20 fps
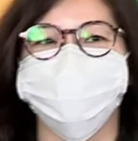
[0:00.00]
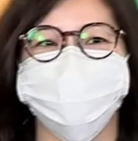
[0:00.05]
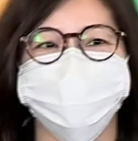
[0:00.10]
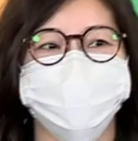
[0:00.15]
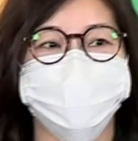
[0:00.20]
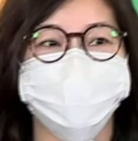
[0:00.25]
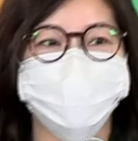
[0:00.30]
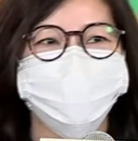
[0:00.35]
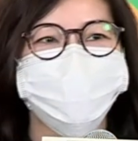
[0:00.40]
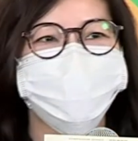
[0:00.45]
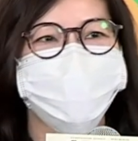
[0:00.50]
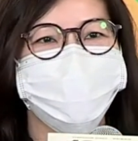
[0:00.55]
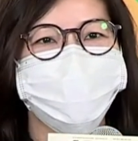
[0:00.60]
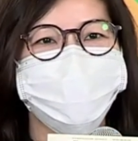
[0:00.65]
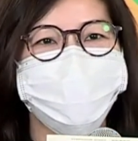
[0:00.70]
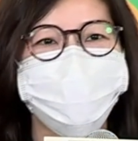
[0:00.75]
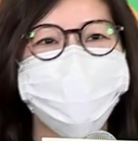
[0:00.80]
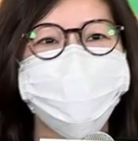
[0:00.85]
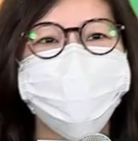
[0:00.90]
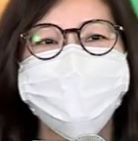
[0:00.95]
of all, I must
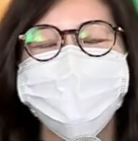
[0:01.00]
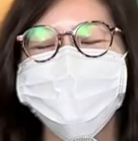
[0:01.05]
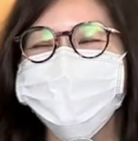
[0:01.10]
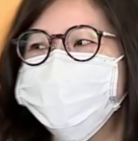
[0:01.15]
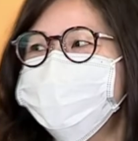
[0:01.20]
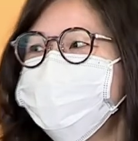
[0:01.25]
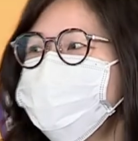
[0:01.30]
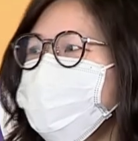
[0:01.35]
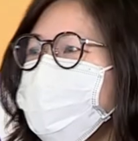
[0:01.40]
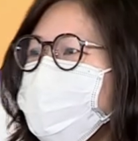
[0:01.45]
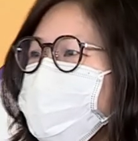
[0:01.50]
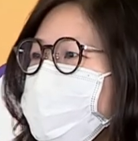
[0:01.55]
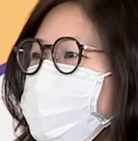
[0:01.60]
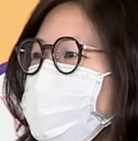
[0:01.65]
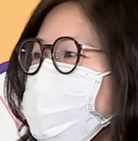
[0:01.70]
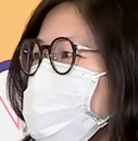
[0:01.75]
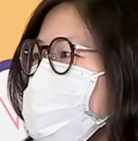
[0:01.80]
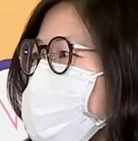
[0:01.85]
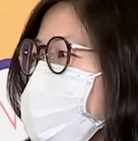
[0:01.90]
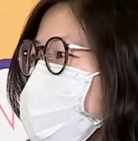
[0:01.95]
thank the
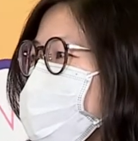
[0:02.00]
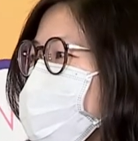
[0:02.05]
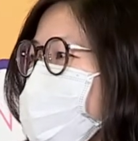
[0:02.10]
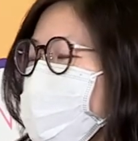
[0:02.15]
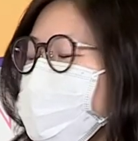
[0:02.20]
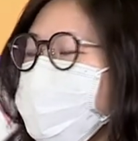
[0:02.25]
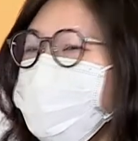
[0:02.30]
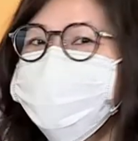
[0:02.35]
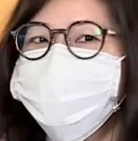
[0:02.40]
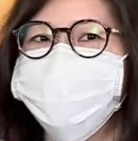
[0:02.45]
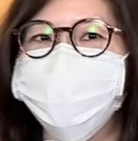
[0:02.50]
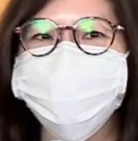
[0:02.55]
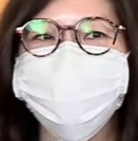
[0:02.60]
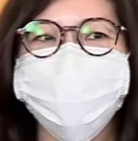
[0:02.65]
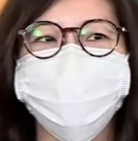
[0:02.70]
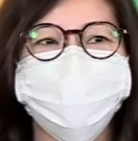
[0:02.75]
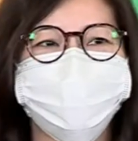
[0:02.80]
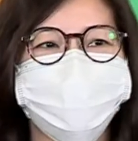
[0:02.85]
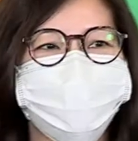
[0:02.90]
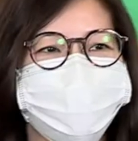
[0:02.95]
invitation from the
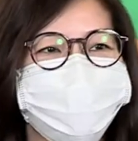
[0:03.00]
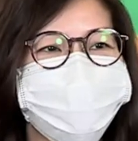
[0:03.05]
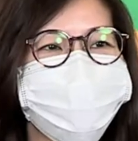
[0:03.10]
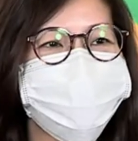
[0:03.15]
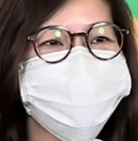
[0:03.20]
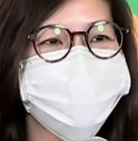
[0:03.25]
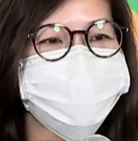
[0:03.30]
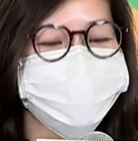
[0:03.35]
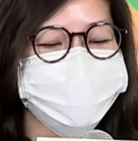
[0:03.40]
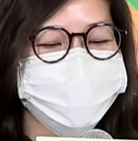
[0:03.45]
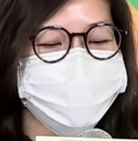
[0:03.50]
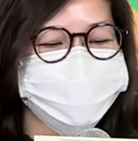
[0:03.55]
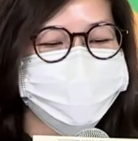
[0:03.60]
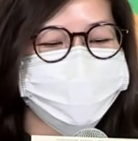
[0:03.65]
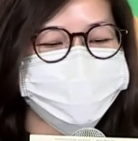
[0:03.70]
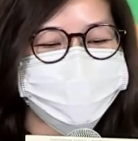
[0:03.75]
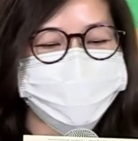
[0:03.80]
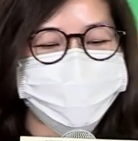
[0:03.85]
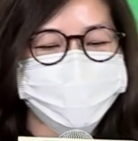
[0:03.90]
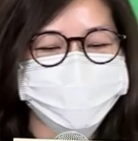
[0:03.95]
Jockey Club.
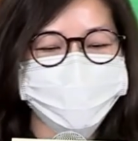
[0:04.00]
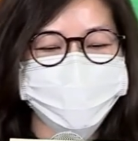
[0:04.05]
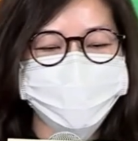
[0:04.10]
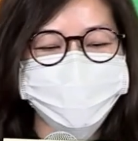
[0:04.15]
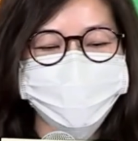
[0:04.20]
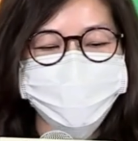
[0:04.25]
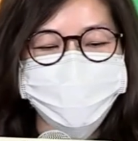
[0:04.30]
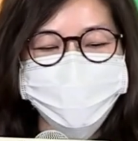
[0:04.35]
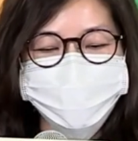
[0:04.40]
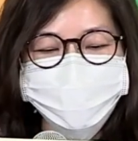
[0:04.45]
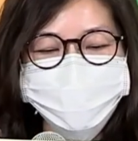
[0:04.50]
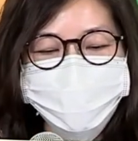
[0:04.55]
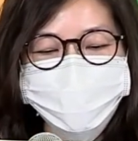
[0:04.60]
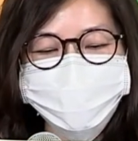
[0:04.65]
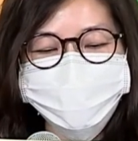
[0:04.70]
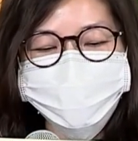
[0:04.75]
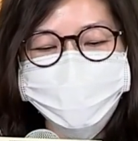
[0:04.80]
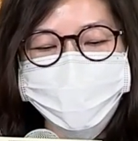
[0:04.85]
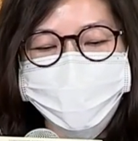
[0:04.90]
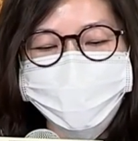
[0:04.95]
Uh,
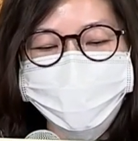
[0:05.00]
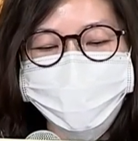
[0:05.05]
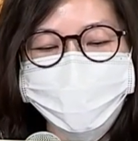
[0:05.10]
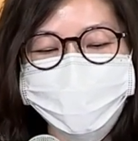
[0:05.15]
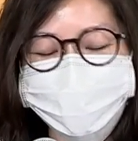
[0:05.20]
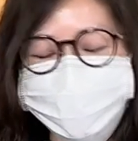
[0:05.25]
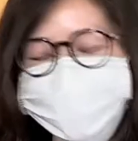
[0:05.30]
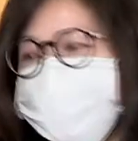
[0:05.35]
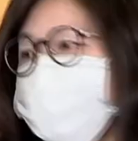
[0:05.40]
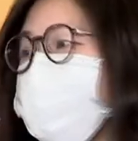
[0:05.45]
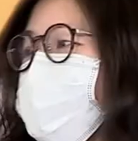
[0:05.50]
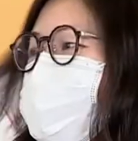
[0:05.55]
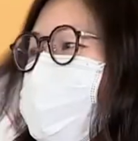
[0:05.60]
Poly Jockey Club.